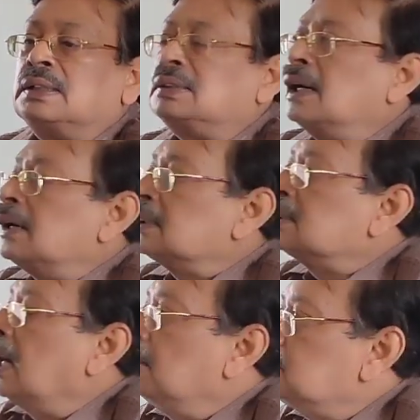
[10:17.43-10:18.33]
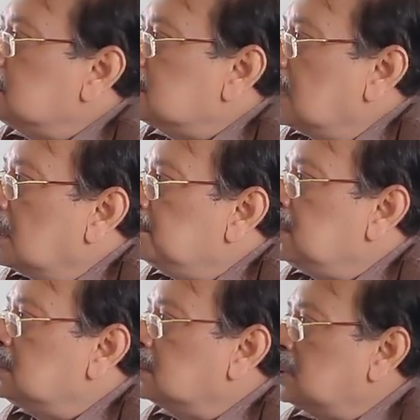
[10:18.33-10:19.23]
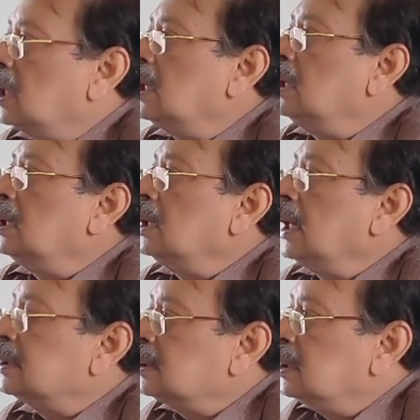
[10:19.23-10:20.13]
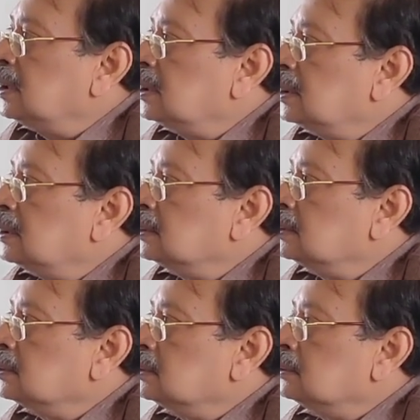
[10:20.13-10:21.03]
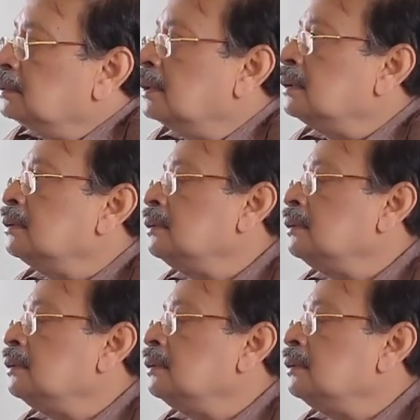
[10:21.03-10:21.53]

is the sum total of the total acidity for